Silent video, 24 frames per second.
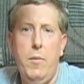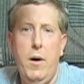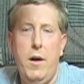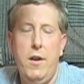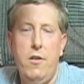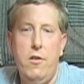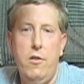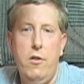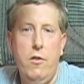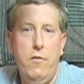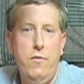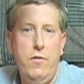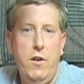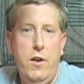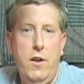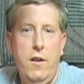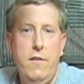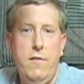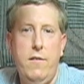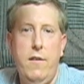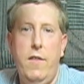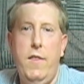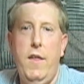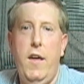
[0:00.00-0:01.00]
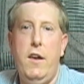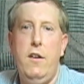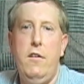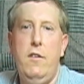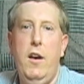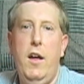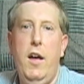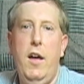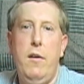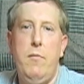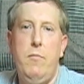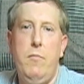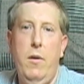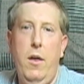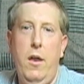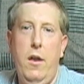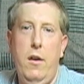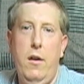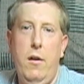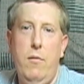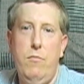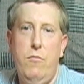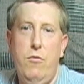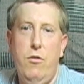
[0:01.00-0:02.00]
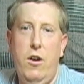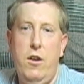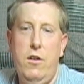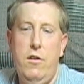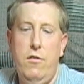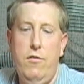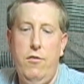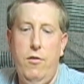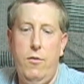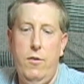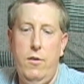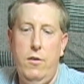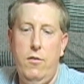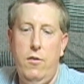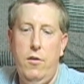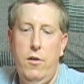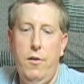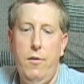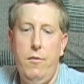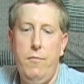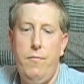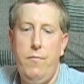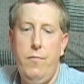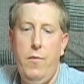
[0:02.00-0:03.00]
I don't know if you can see that or not, but I'm trying to show it to you.